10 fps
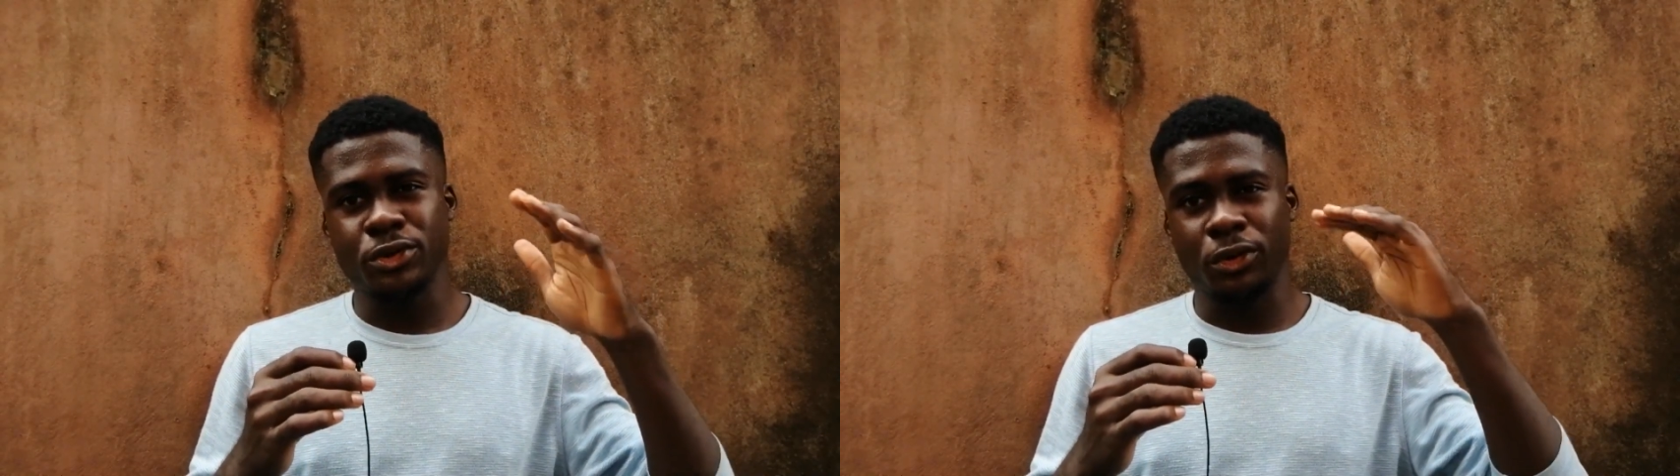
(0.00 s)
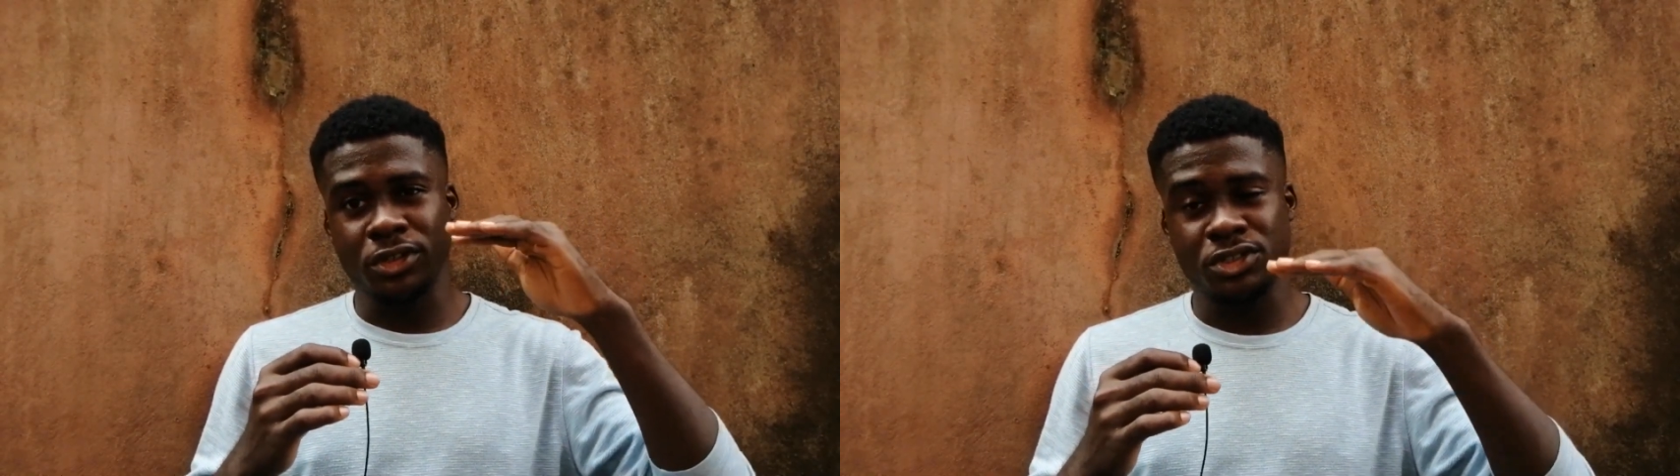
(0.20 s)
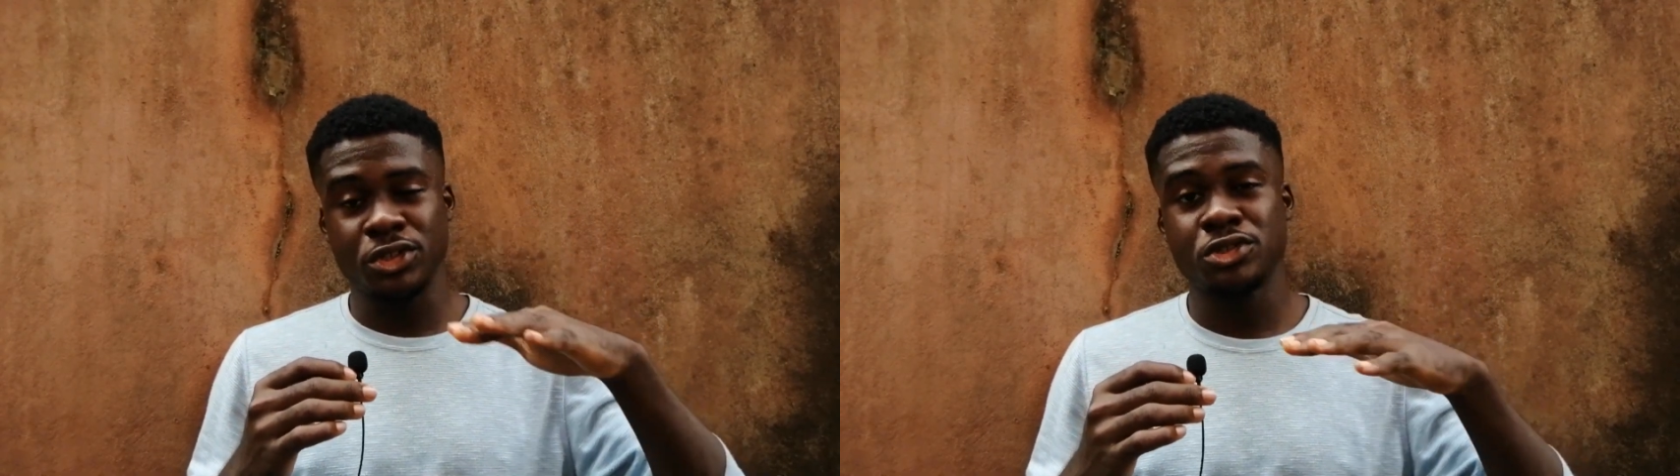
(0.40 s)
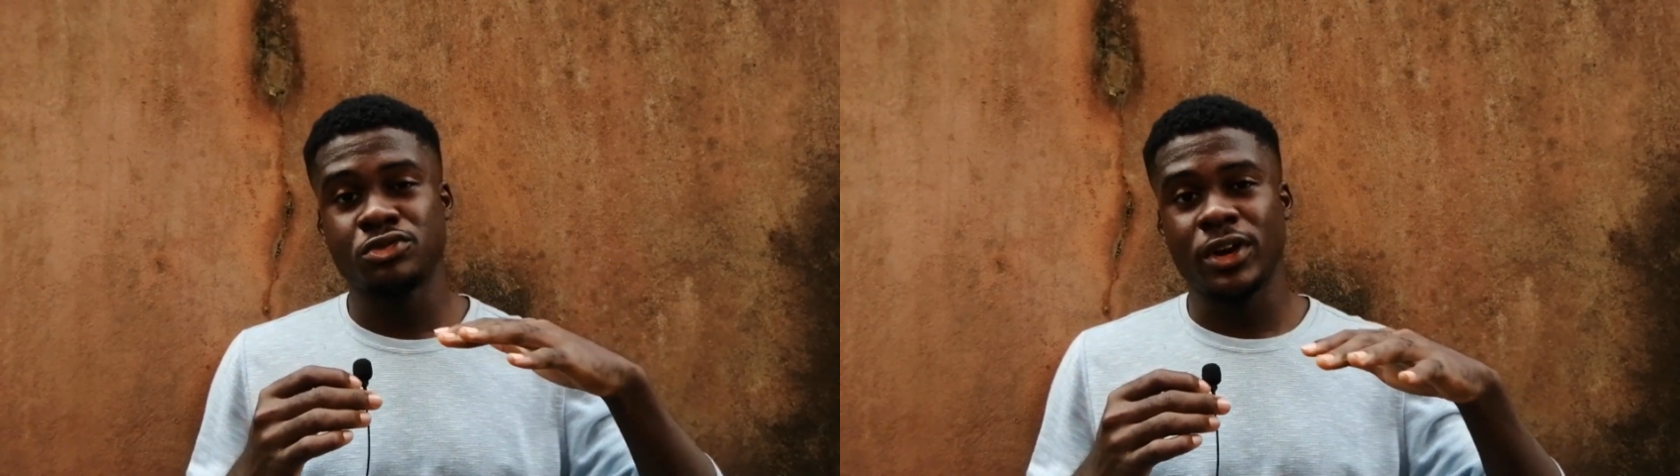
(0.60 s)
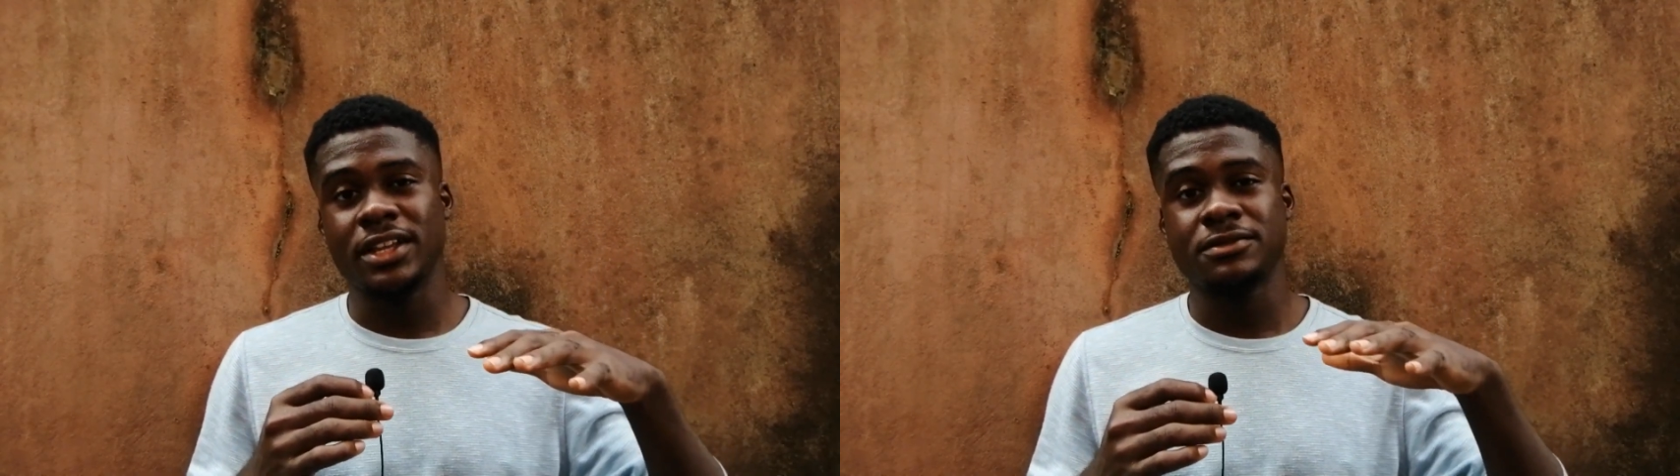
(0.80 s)
or just
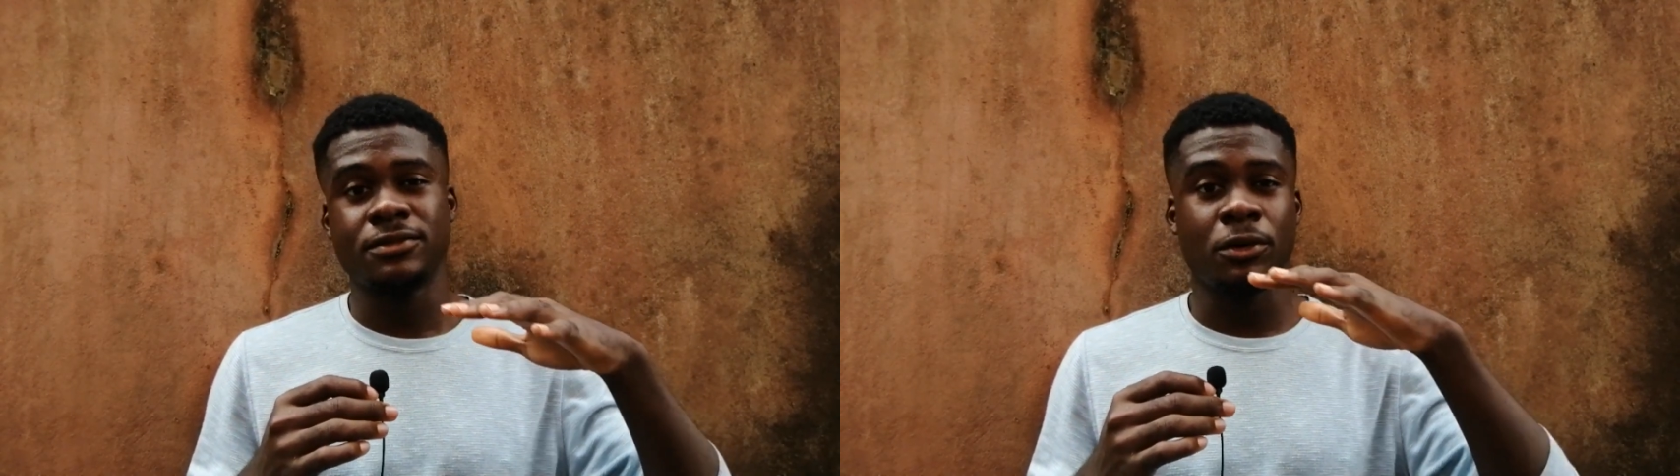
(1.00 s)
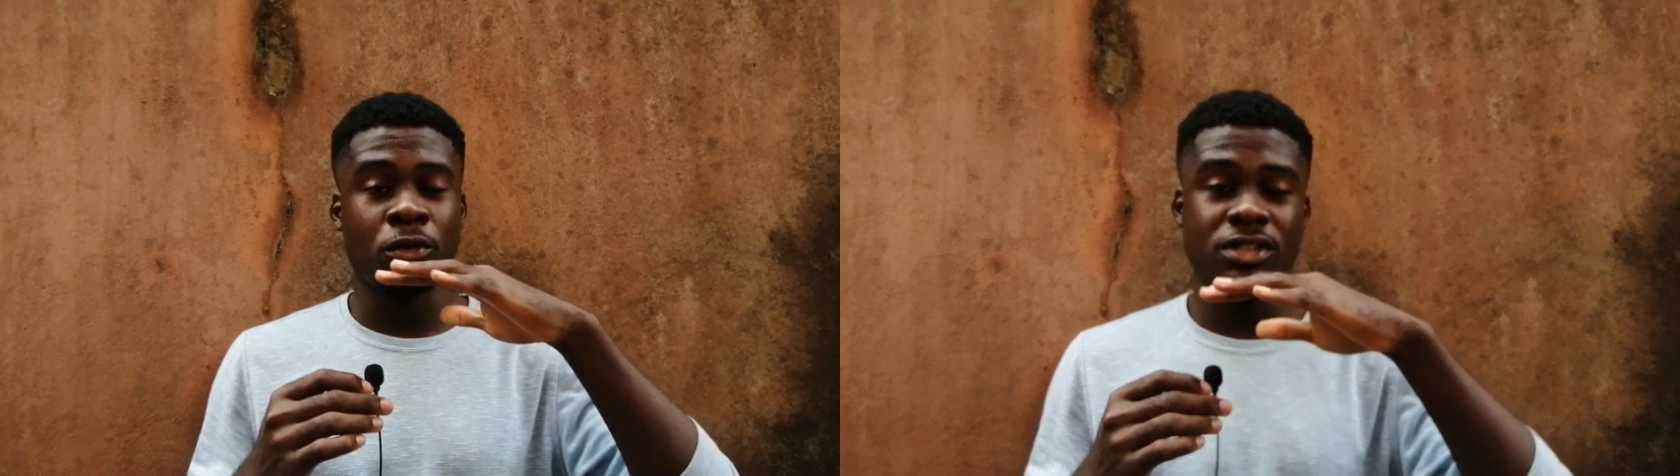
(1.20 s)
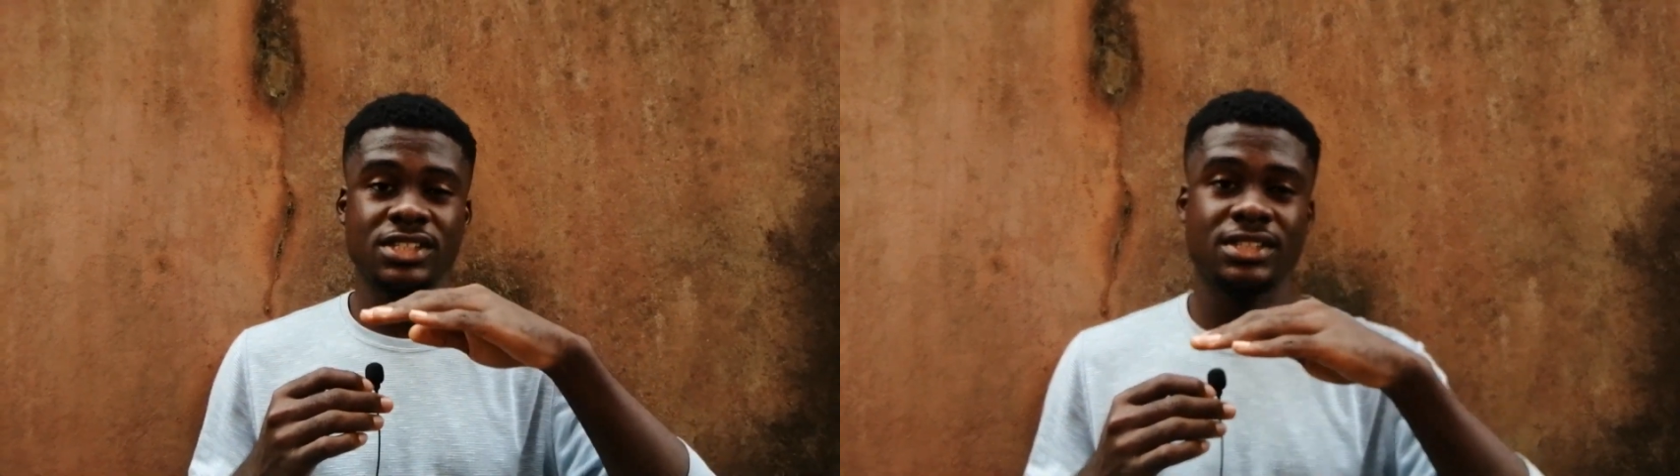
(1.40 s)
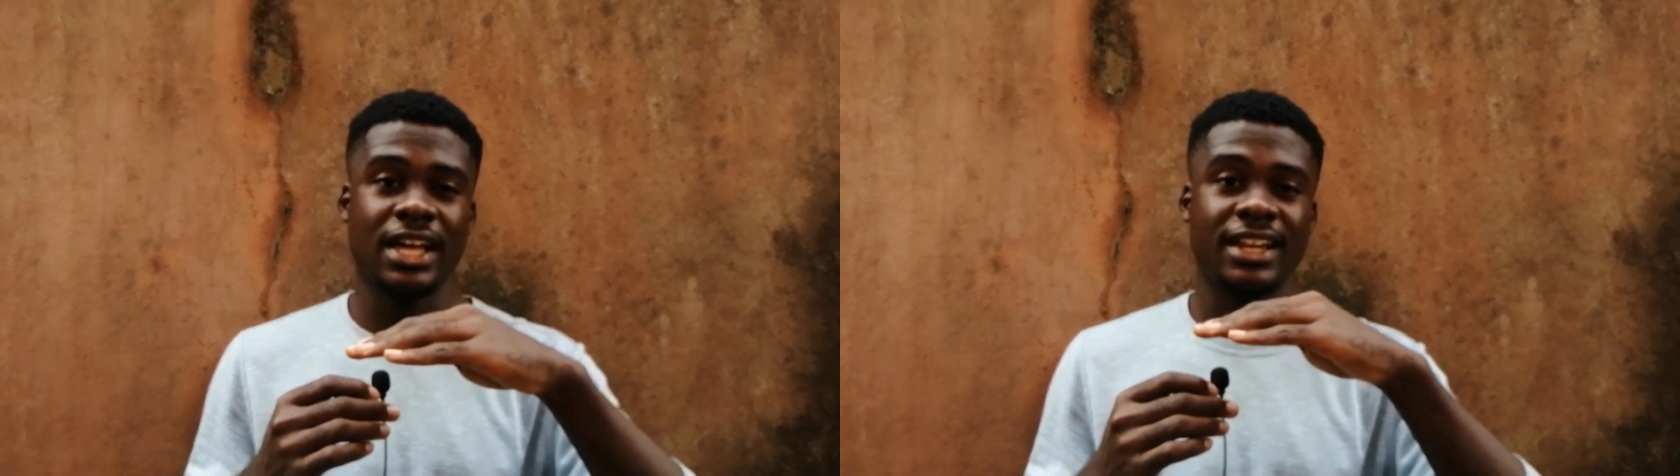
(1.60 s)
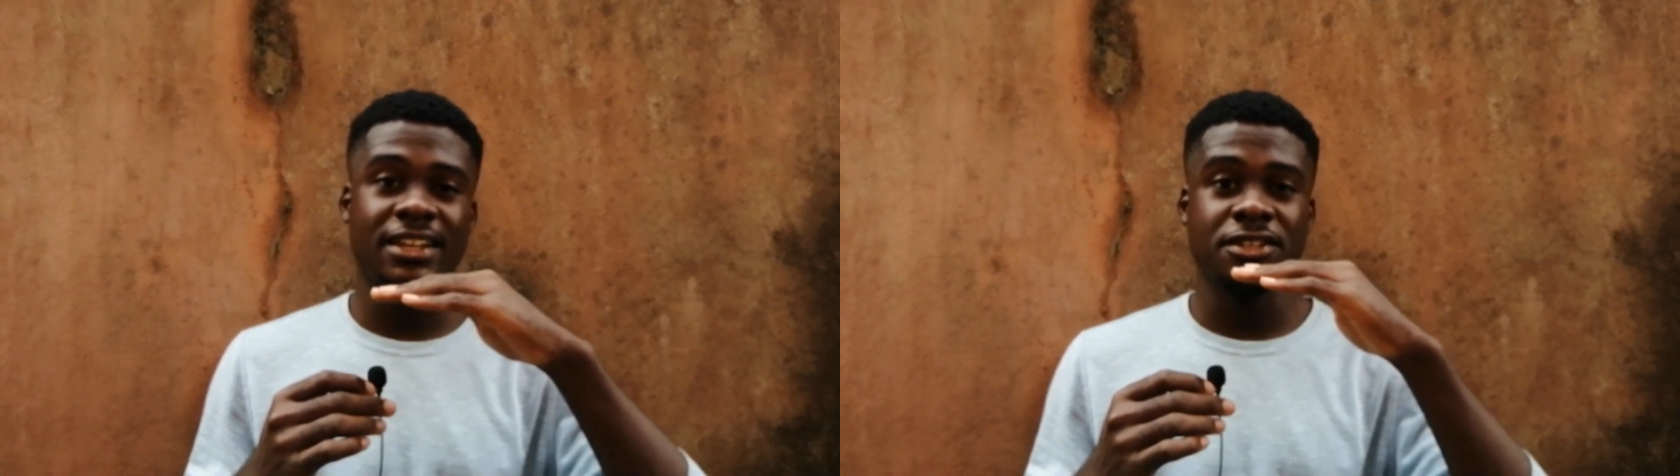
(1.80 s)
right for what
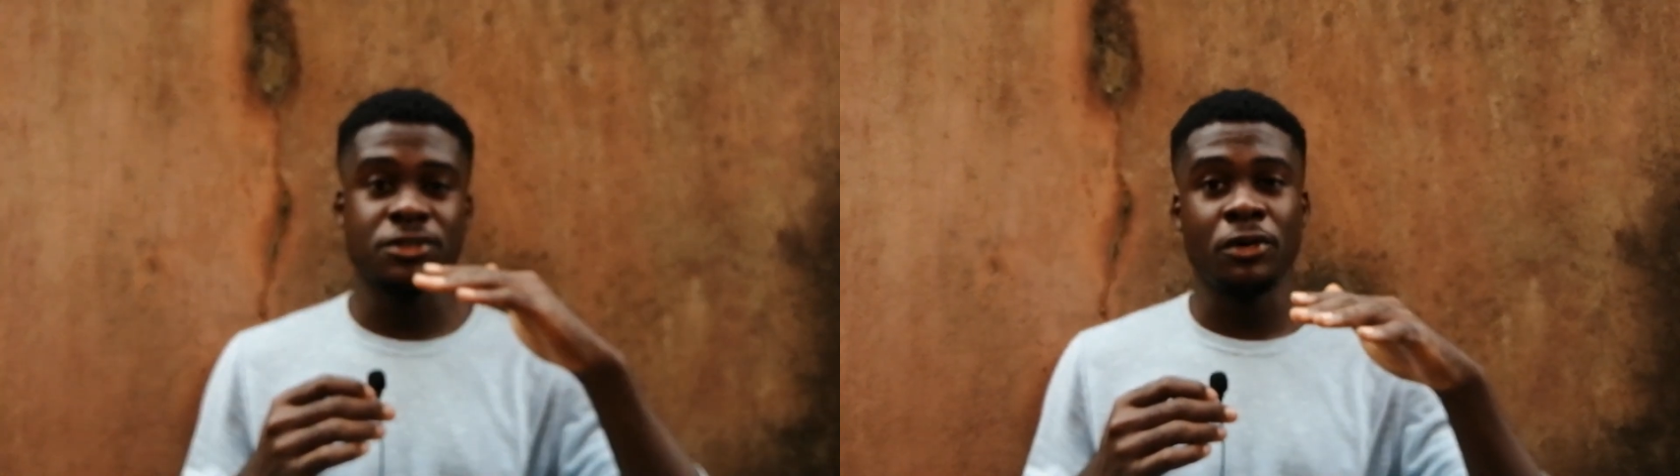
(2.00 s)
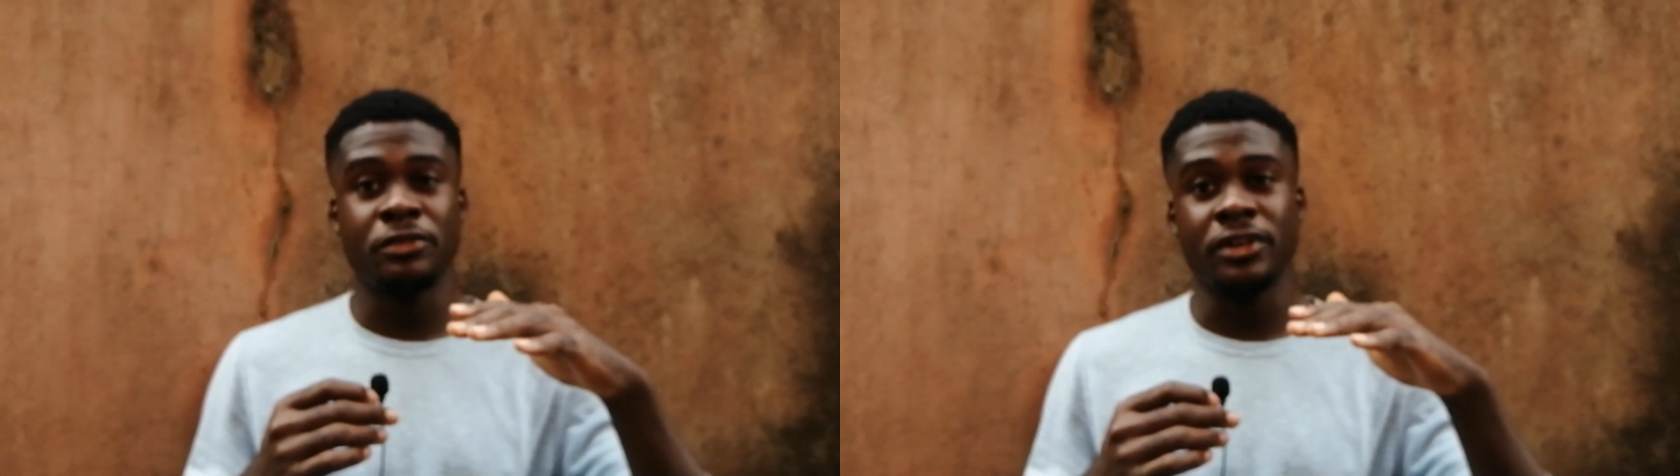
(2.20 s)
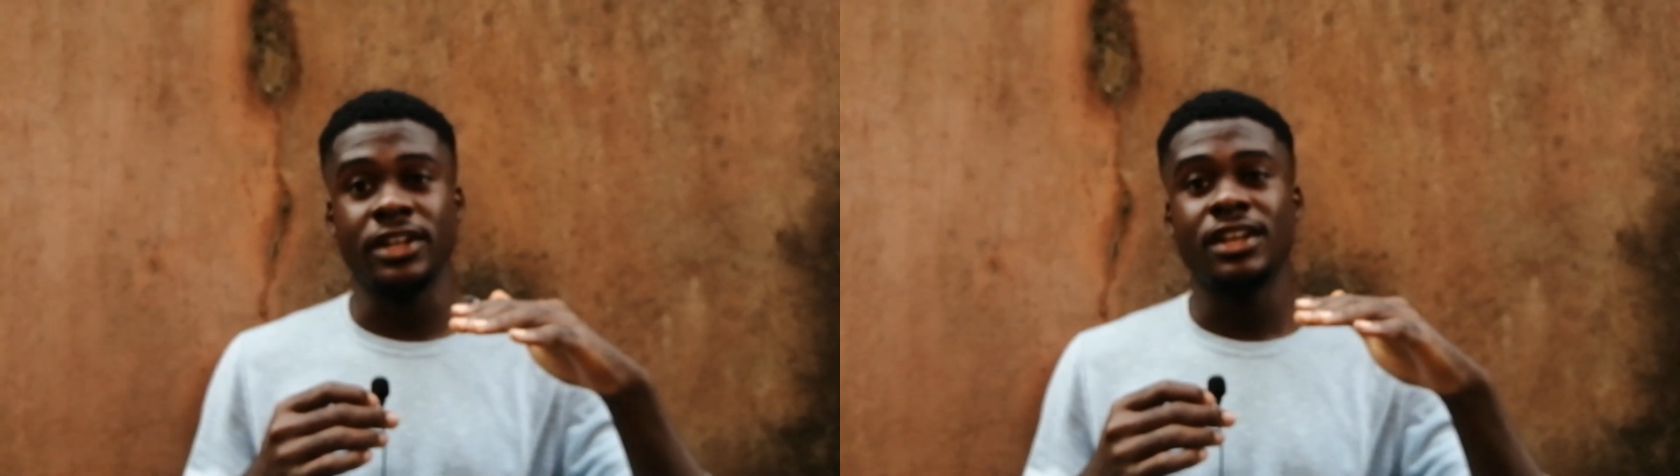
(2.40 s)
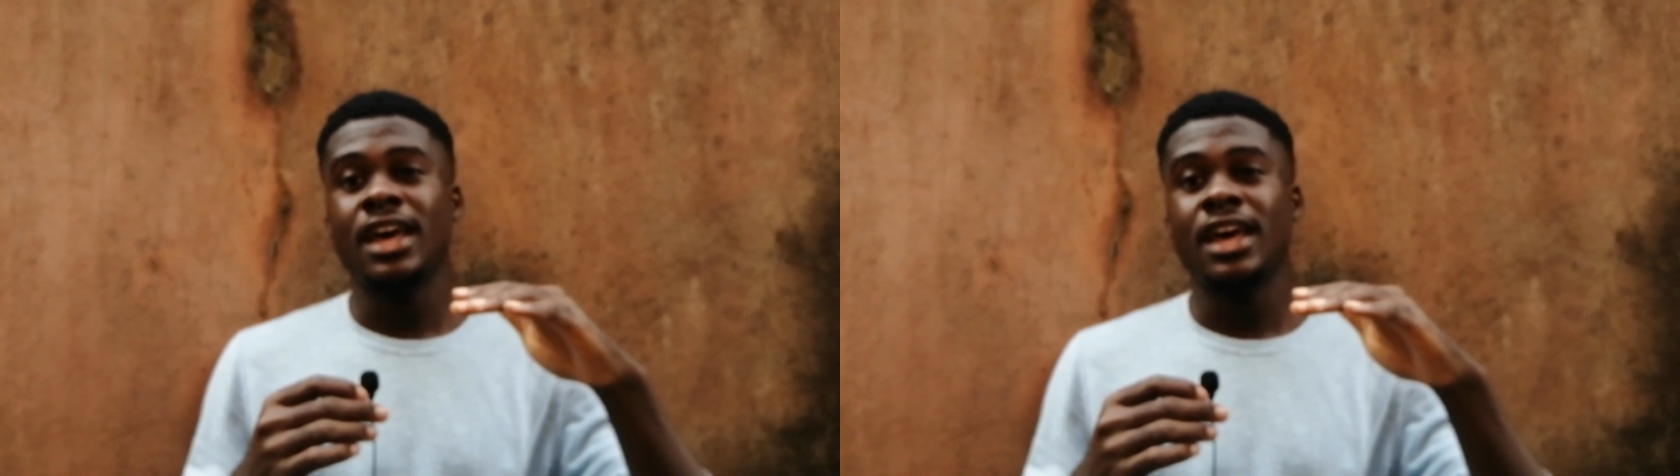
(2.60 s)
Starlink is offering